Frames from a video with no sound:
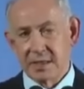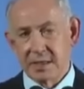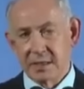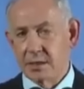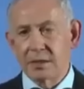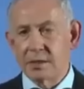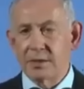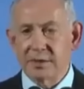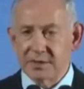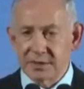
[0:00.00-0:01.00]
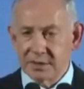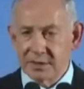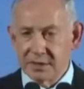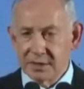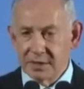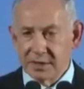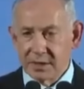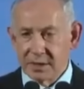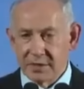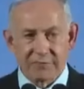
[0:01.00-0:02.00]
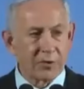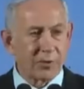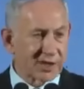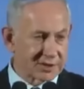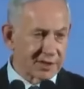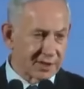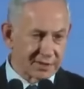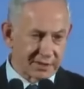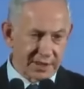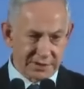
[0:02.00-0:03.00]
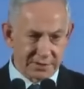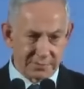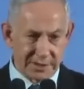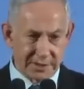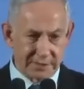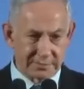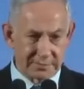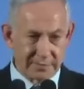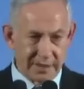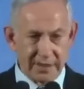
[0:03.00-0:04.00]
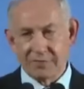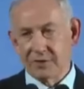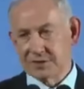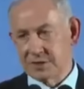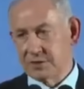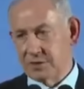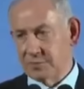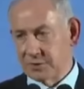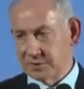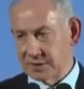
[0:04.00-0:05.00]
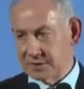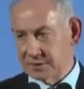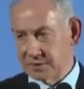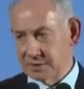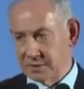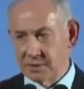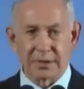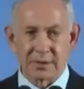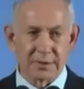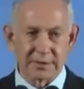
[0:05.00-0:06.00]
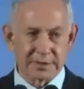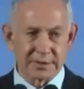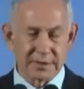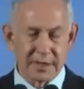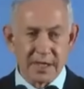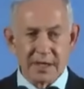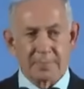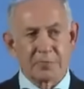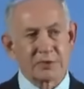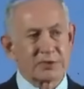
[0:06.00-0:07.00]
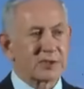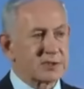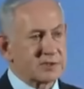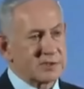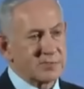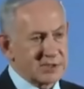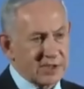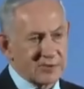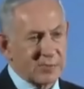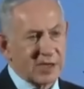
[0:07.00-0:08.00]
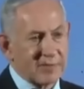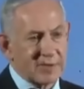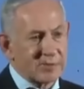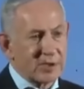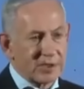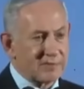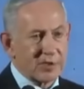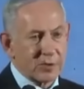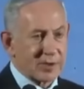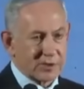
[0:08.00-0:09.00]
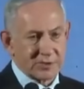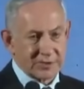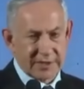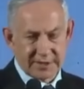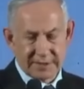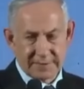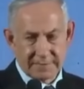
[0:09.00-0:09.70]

You don't know this. If you're watching the international media, if you listen to the protesters, you don't know this. The protesters themselves, many of them don't even know what they're chanting.